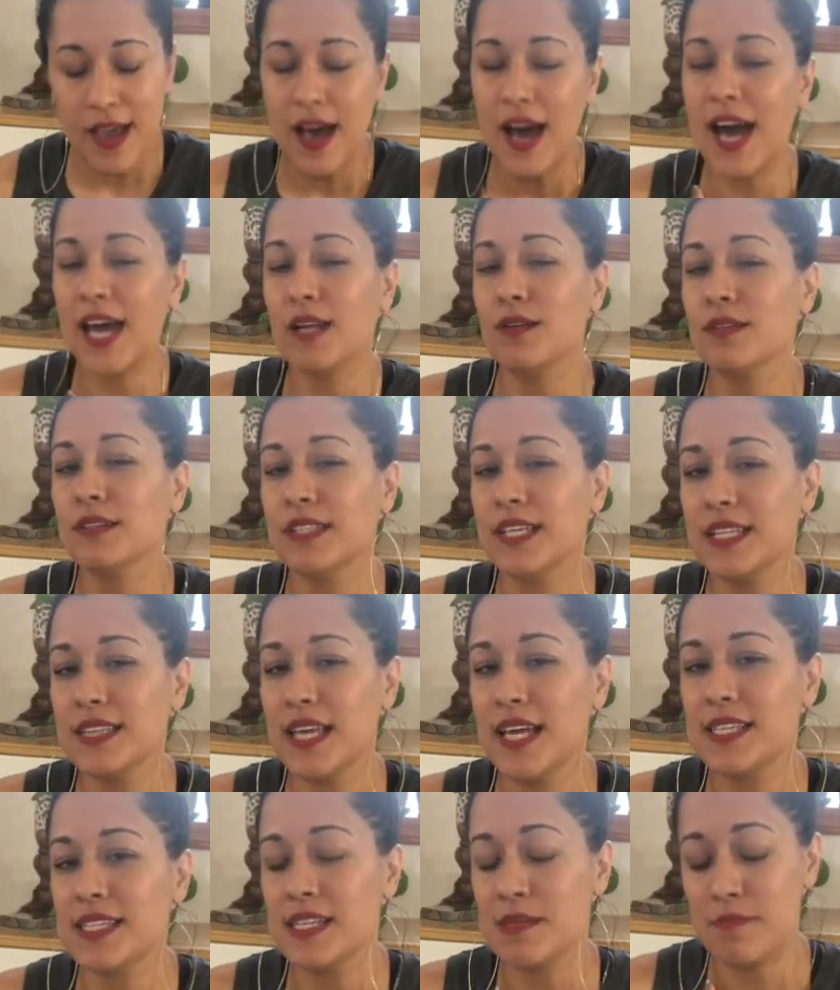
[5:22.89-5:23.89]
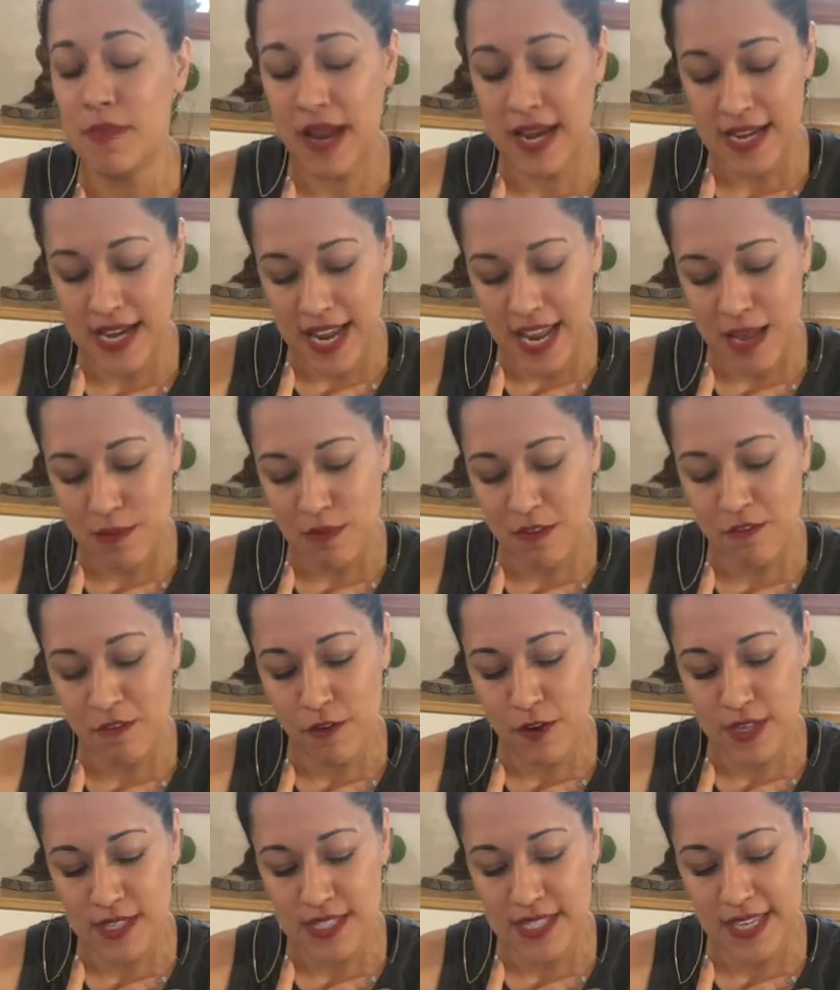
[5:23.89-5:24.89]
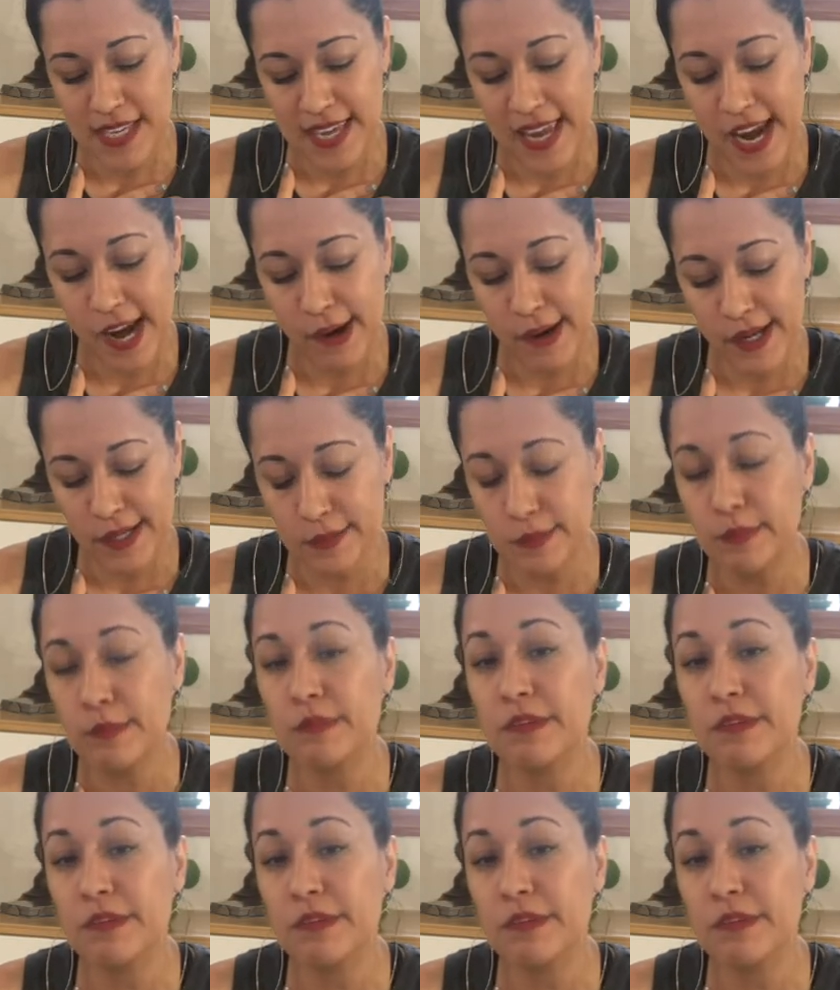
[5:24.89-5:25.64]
I don't think they did my name in 14 karat.